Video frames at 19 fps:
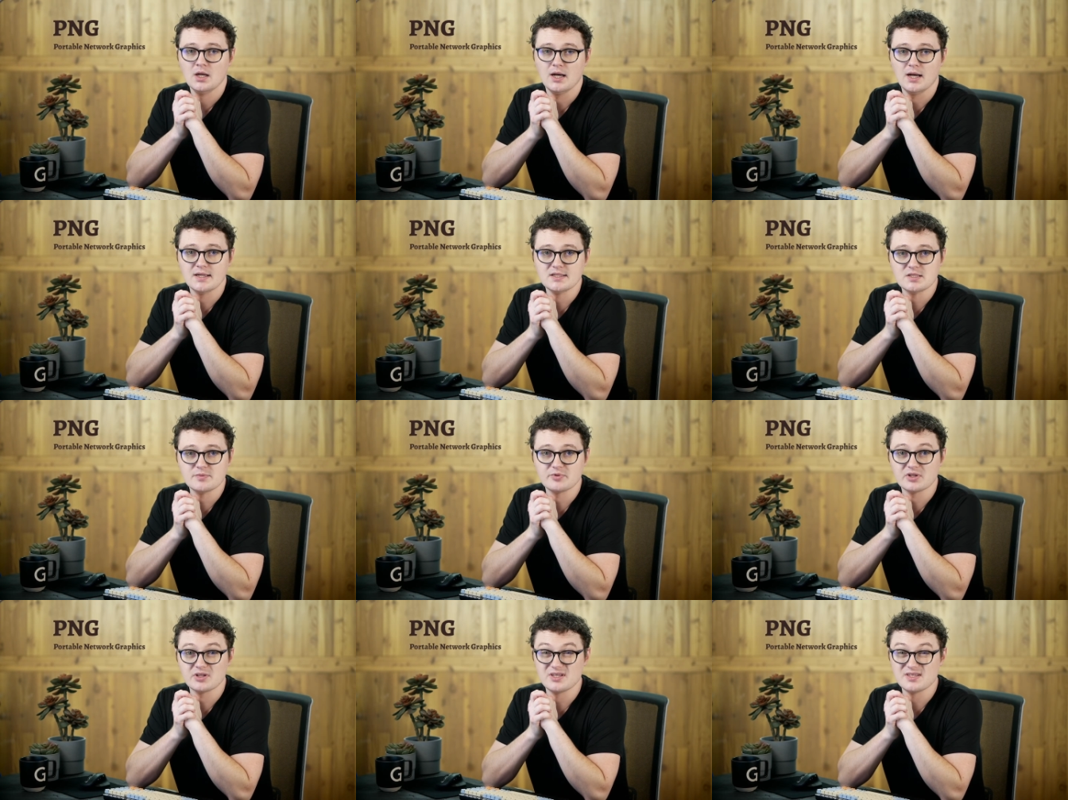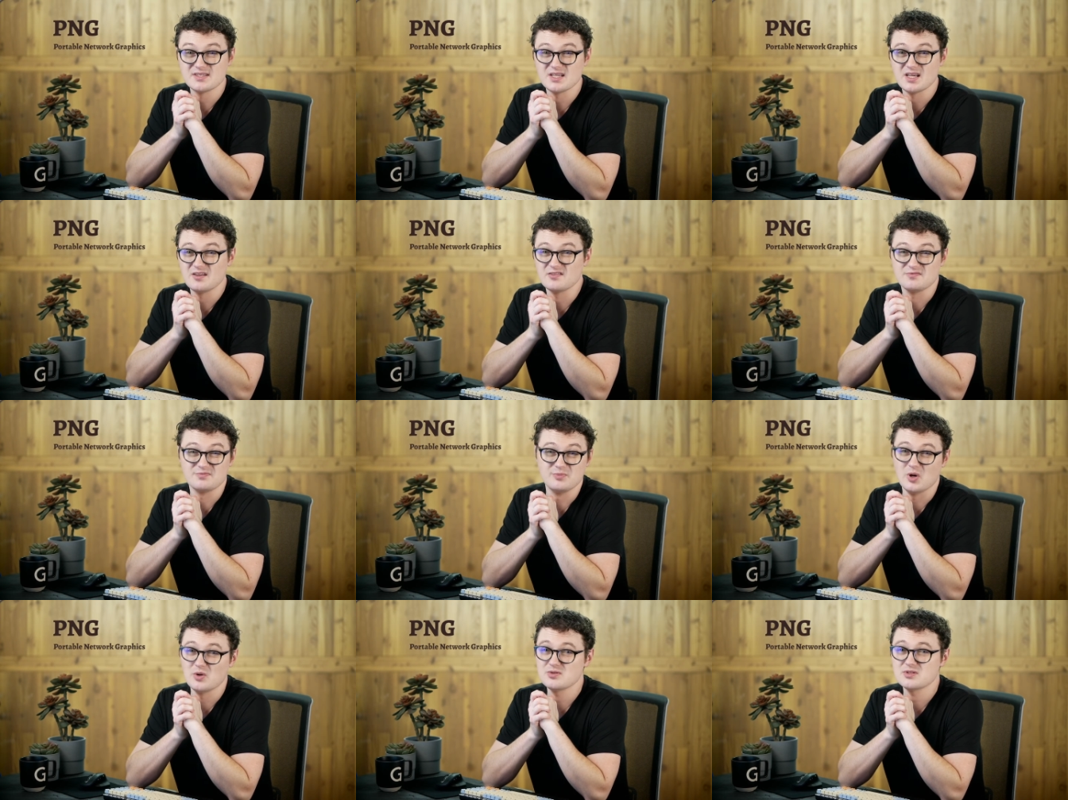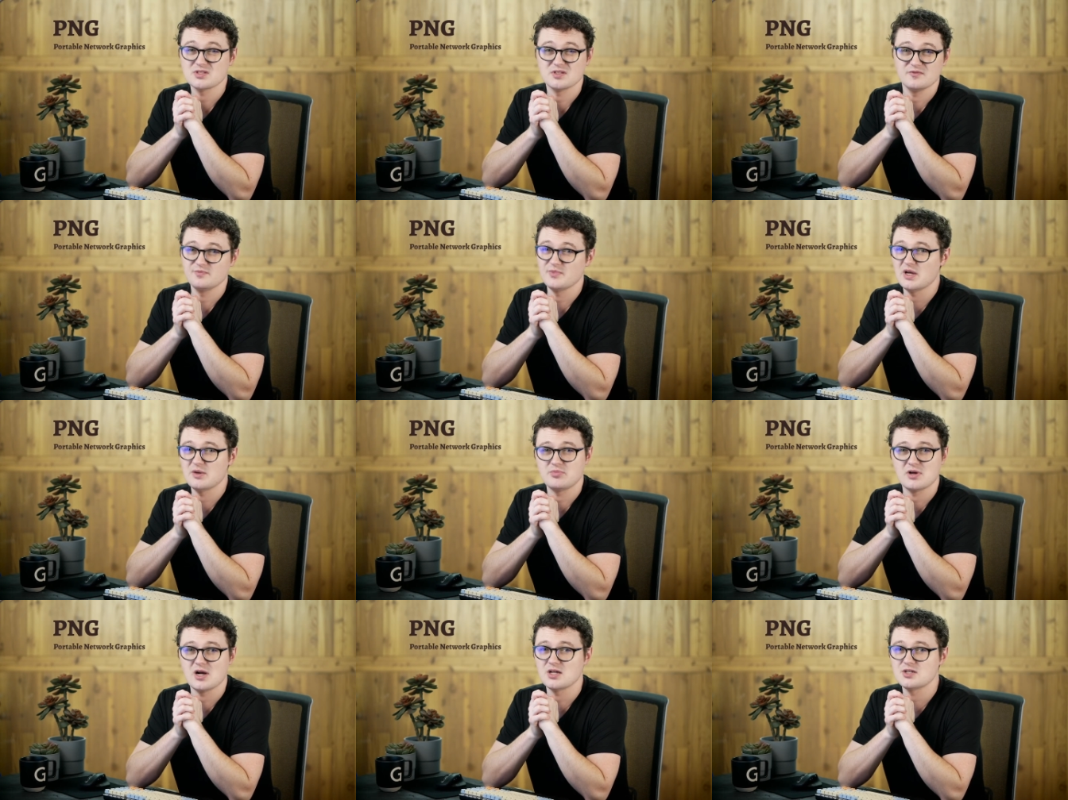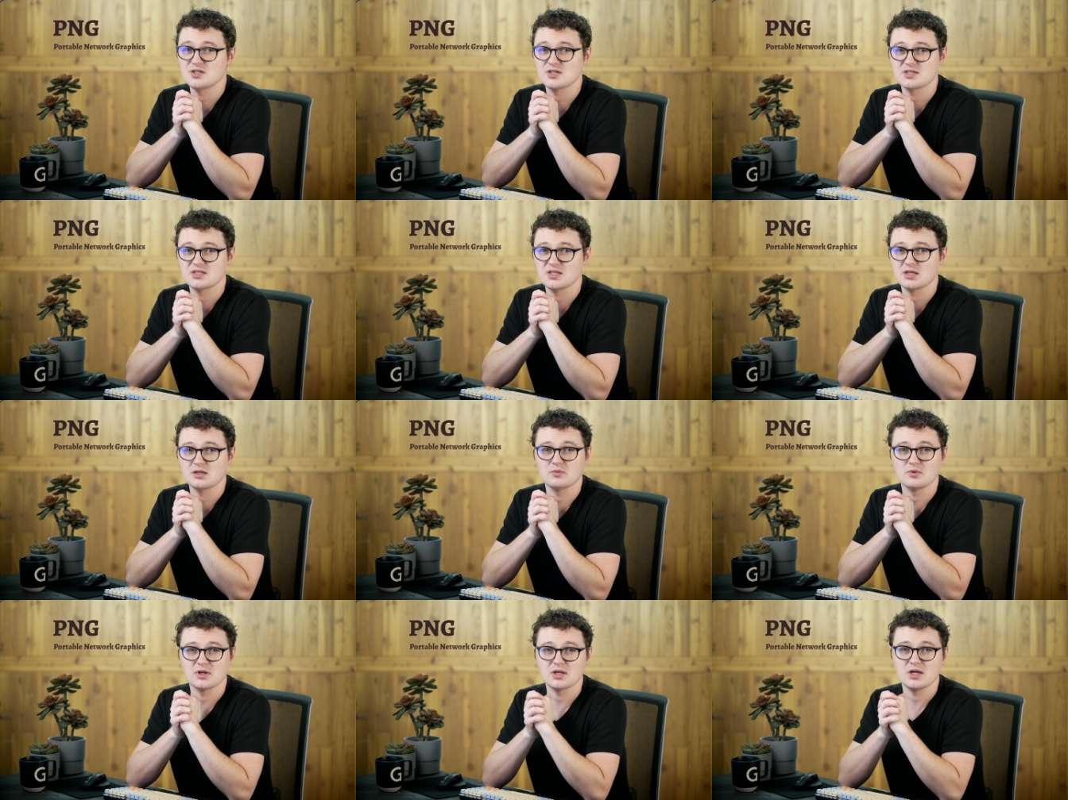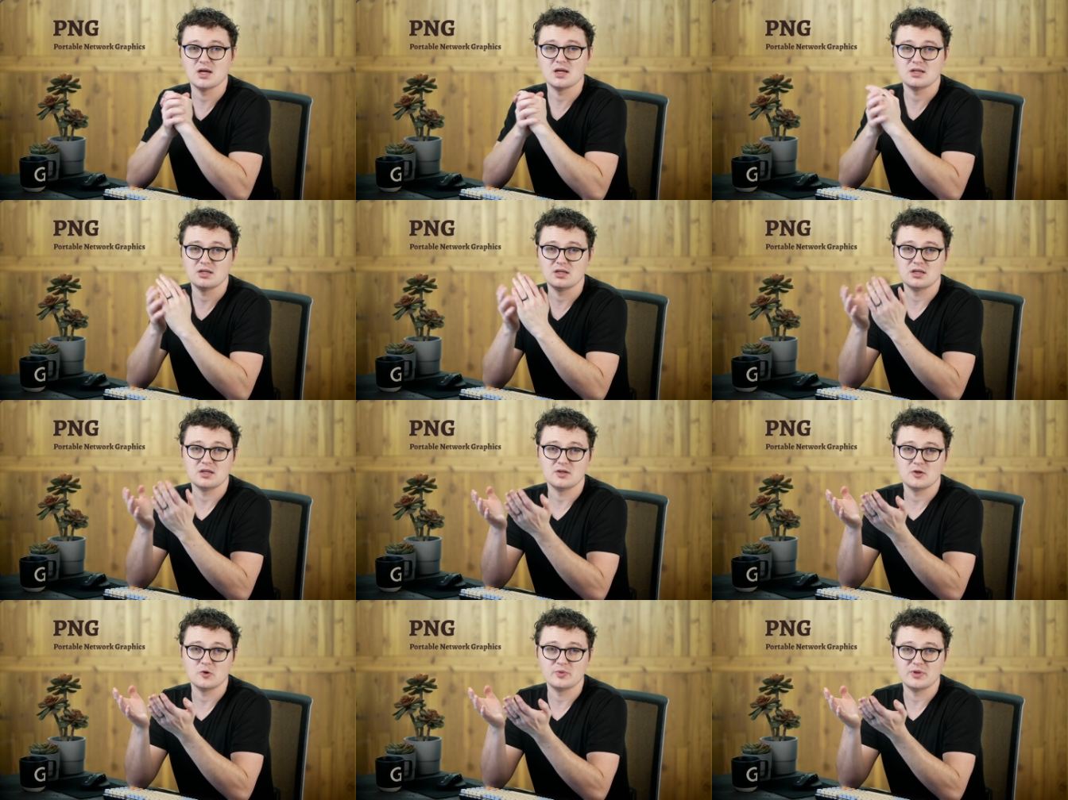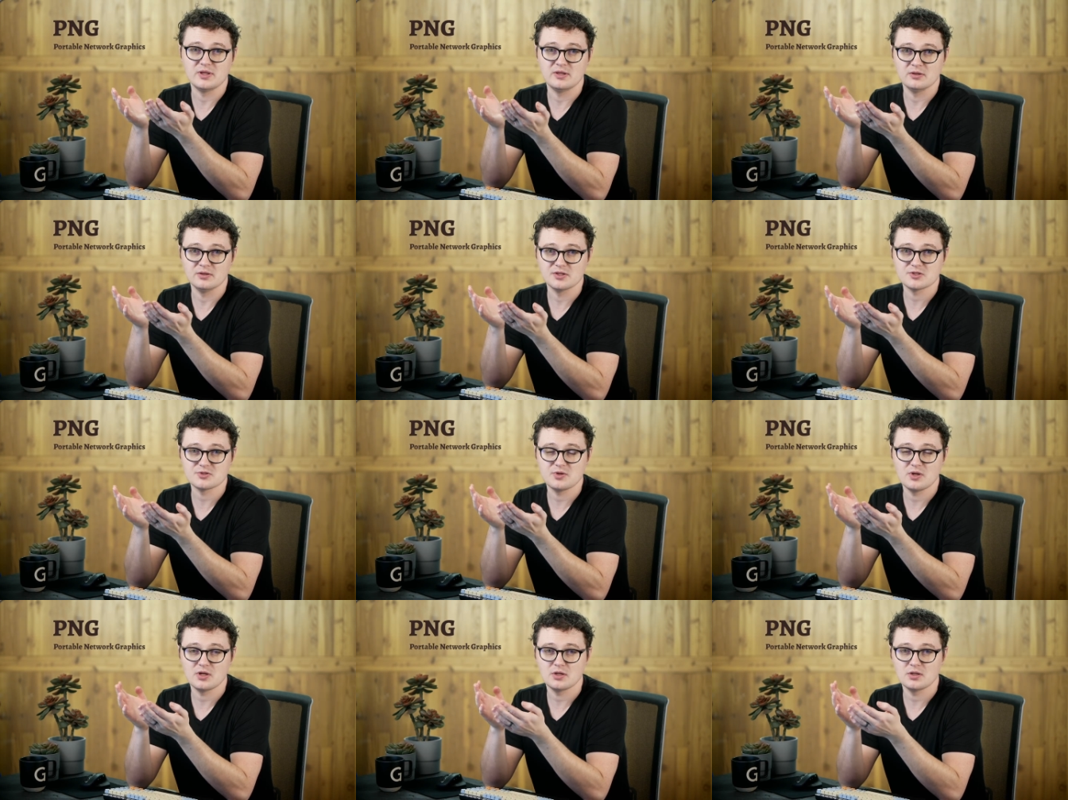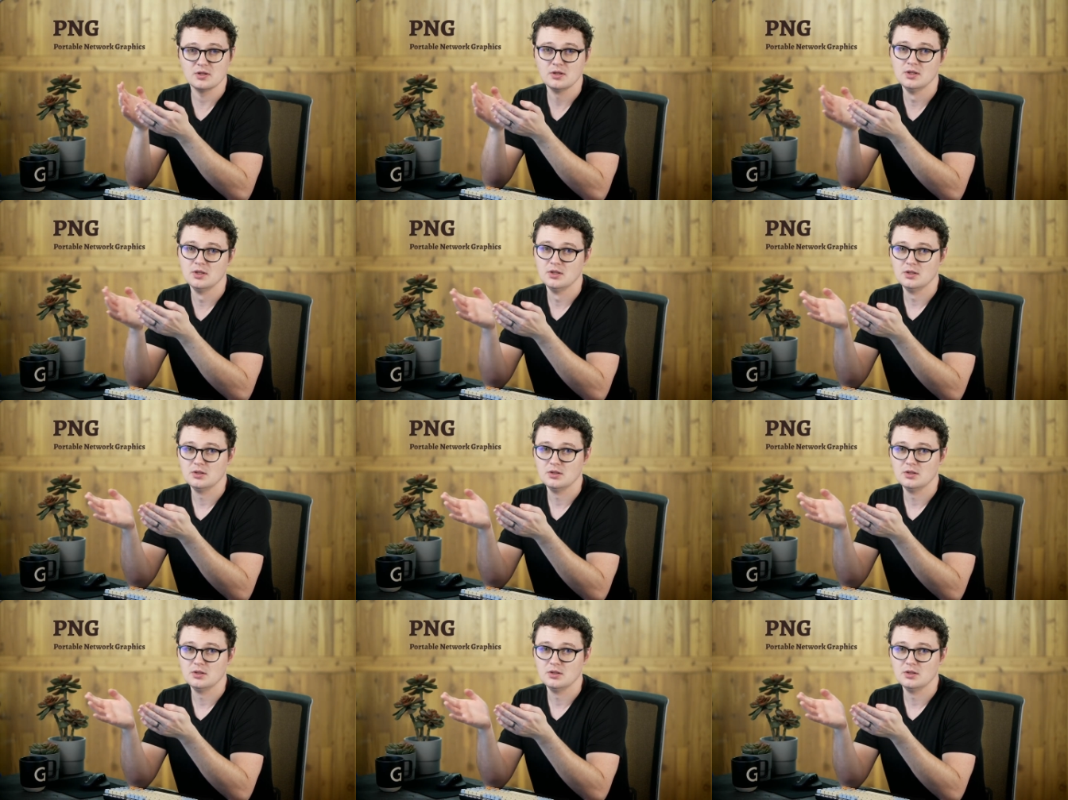I typically save most of my projects that I work on in Adobe Illustrator